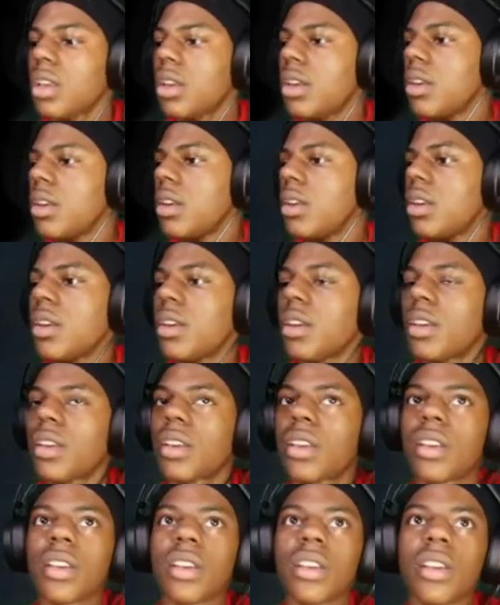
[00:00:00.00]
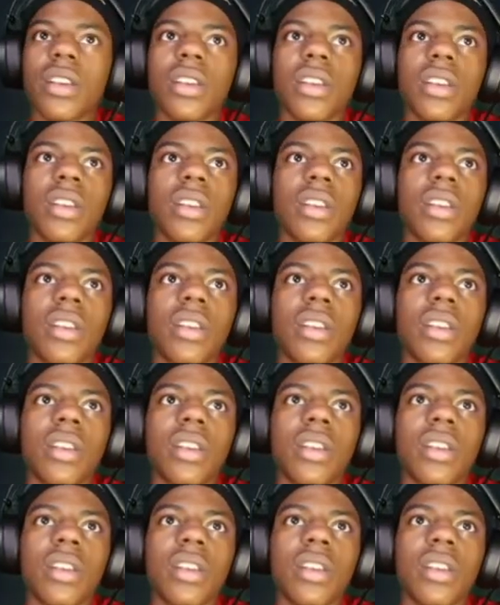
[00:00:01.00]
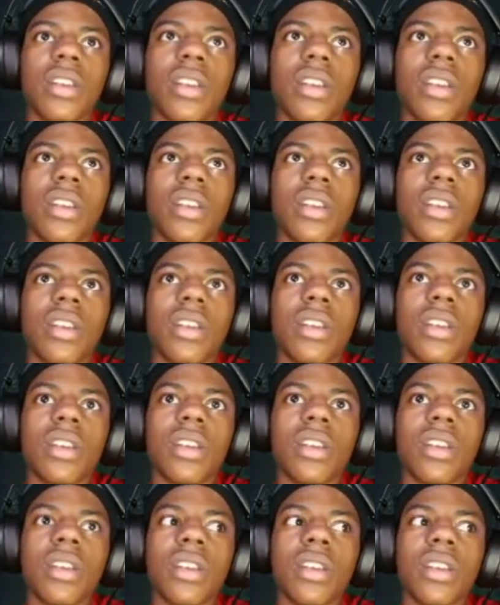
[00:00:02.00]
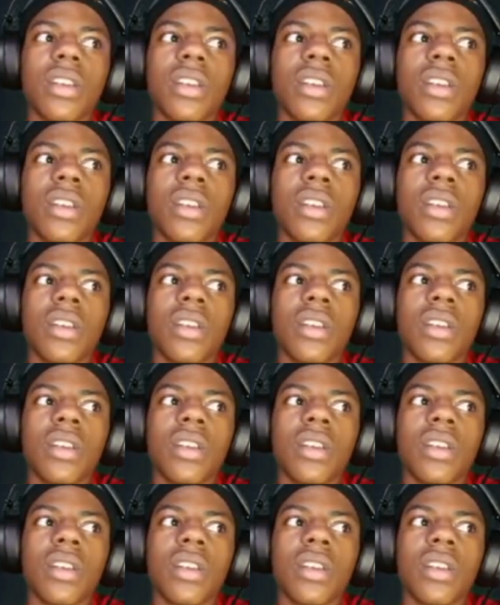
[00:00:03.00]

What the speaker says: (no one is talking)